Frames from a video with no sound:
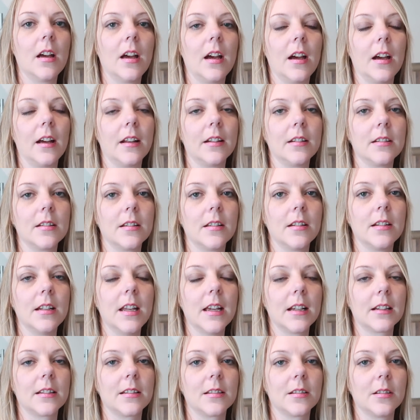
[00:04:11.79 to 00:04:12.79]
And
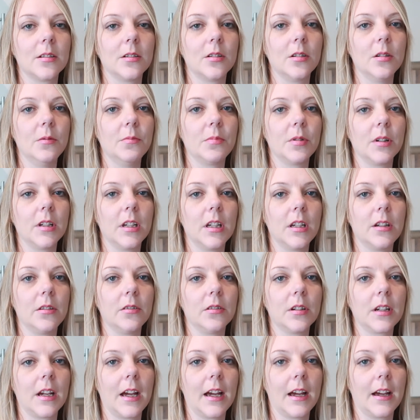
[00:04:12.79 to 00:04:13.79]
next up,
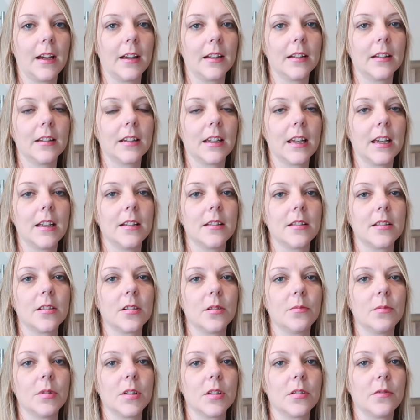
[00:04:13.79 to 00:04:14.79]
you can get
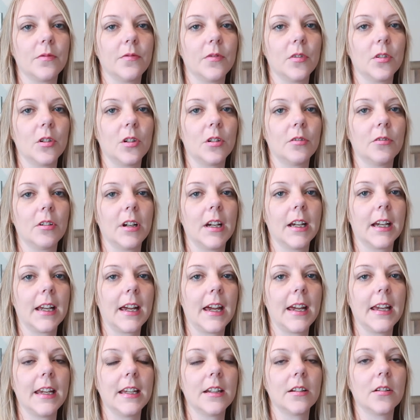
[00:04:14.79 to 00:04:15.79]
some Zoflora
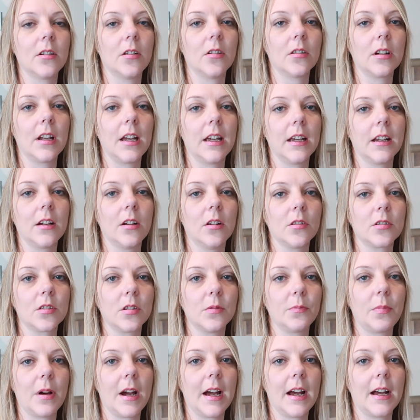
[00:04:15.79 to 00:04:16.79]
again on a
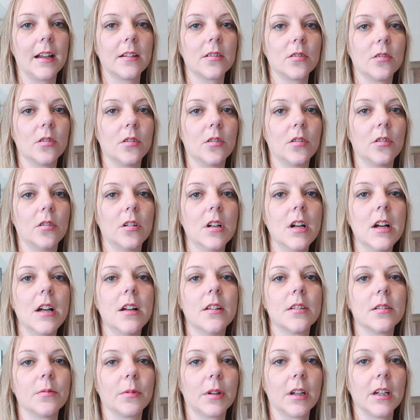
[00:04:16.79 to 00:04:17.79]
cotton pad or
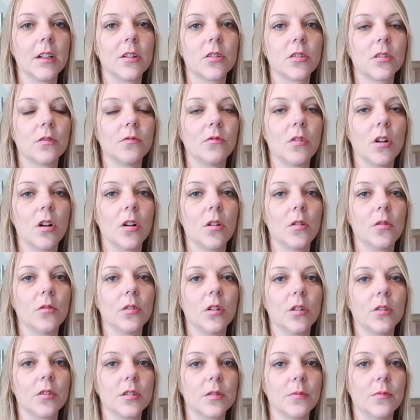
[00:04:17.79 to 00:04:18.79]
some kitchen roll
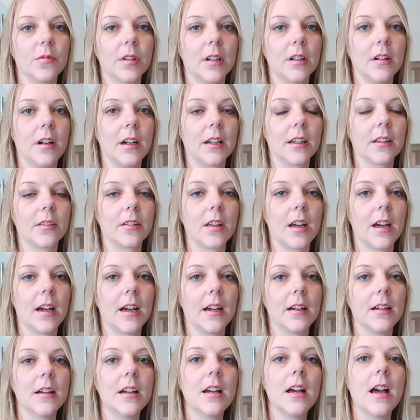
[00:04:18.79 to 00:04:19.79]
or something like
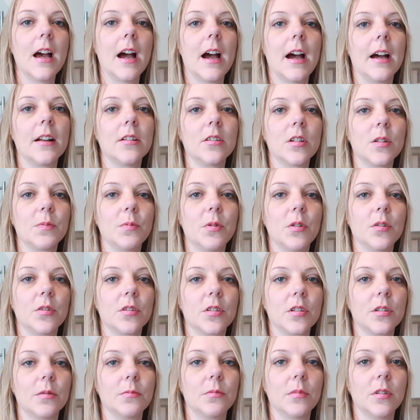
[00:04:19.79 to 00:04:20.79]
that, and just
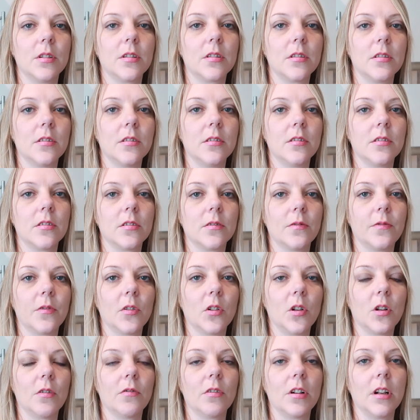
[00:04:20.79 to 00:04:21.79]
put some
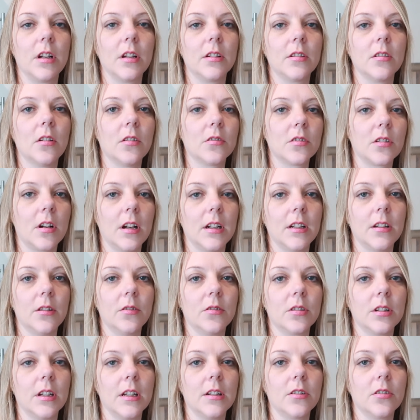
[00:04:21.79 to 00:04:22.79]
Zoflora, not
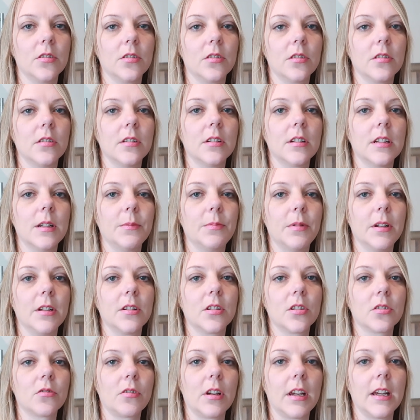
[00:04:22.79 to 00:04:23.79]
diluted, just tip
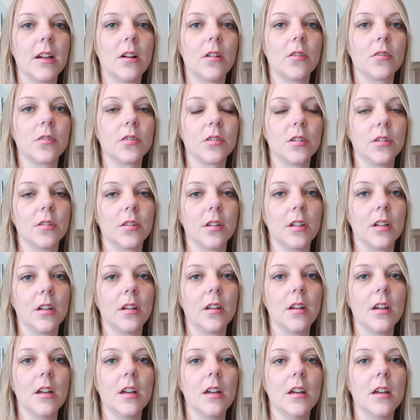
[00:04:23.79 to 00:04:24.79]
it straight onto the